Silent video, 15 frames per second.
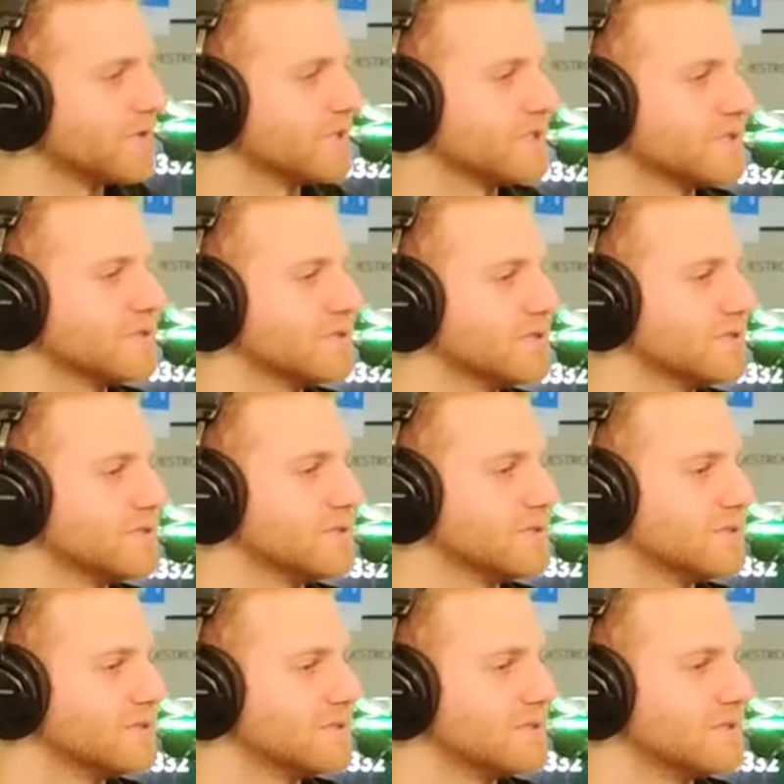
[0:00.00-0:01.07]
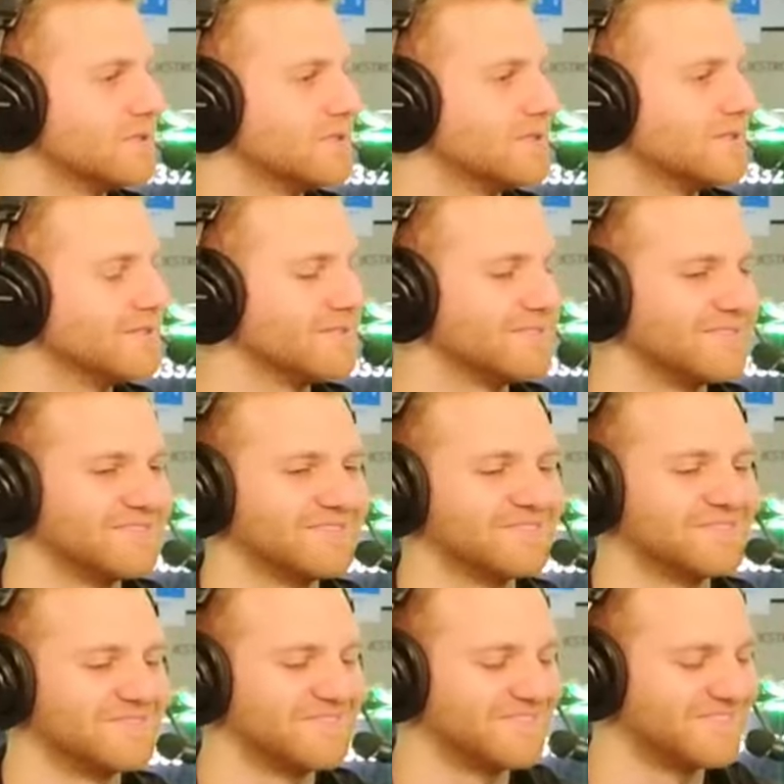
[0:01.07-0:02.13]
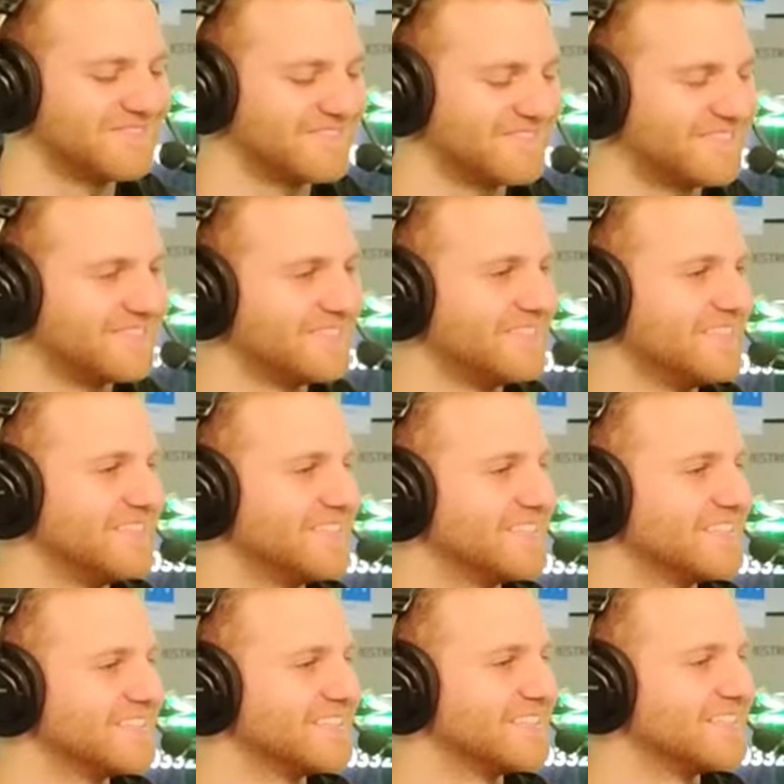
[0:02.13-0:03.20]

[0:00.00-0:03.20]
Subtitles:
No words are spoken by the person on screen.